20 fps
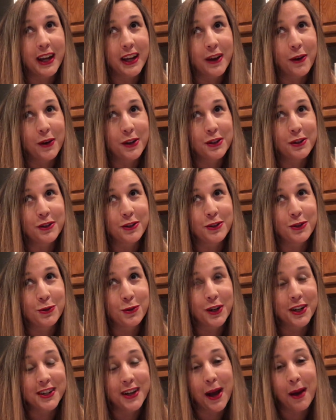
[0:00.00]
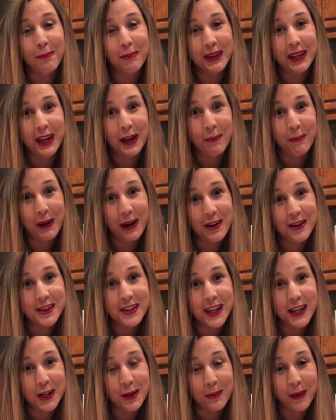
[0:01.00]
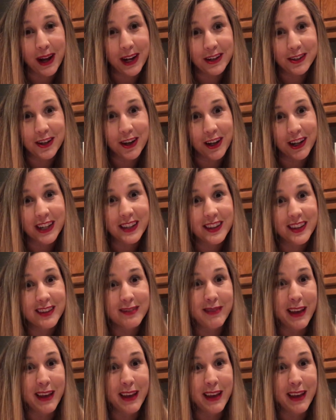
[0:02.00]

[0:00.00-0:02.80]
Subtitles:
going to the store and not being embarrassed that you're buying Tux,